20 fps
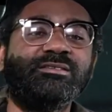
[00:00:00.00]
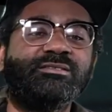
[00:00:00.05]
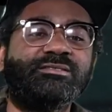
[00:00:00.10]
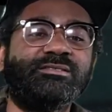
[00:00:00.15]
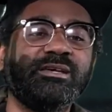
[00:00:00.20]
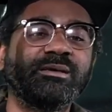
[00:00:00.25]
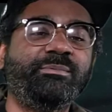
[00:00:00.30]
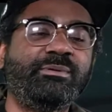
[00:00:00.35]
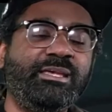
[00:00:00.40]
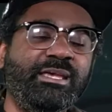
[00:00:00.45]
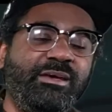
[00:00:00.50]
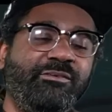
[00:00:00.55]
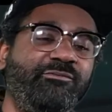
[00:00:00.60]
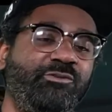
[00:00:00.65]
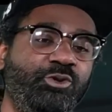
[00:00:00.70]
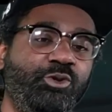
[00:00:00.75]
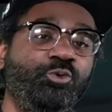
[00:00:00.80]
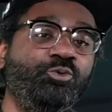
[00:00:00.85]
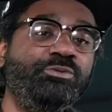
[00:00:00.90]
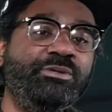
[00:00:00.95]
to give
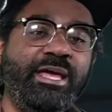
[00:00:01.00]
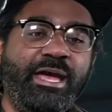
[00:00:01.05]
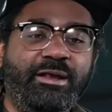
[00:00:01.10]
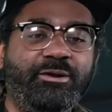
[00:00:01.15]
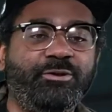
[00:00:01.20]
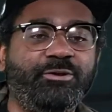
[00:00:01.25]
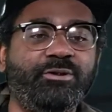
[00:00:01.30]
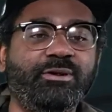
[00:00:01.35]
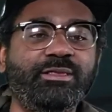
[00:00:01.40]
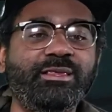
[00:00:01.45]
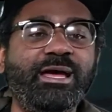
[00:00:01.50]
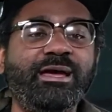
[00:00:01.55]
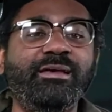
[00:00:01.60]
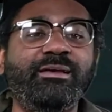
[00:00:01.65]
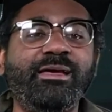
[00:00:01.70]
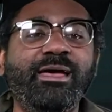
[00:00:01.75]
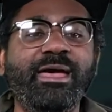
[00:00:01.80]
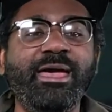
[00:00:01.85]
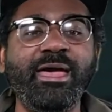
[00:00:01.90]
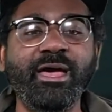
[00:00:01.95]
you dinner.
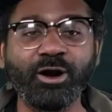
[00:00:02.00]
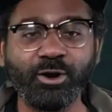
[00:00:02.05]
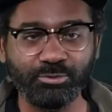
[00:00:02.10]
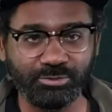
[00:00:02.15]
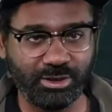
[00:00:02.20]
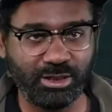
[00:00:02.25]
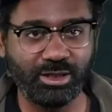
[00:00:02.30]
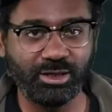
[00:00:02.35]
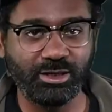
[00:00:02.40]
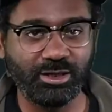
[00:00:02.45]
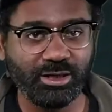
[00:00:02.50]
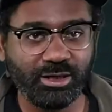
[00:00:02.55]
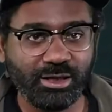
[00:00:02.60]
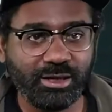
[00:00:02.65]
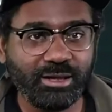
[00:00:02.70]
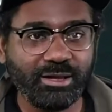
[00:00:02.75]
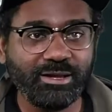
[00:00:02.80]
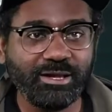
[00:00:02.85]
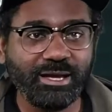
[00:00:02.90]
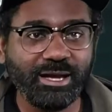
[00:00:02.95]
Like, hell no.
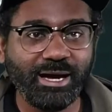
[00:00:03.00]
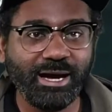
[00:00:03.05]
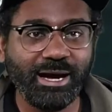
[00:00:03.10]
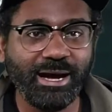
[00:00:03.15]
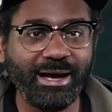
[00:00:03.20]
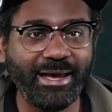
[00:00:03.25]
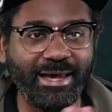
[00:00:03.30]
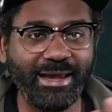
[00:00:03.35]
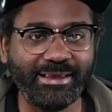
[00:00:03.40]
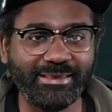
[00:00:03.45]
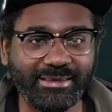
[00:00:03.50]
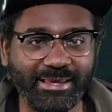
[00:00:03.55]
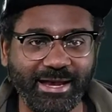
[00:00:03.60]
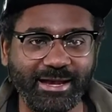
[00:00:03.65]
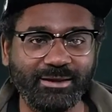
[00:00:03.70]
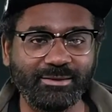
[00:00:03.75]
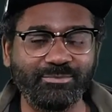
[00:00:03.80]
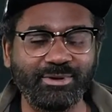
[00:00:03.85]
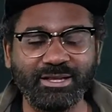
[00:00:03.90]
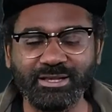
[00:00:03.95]
I hate
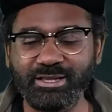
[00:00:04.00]
that. But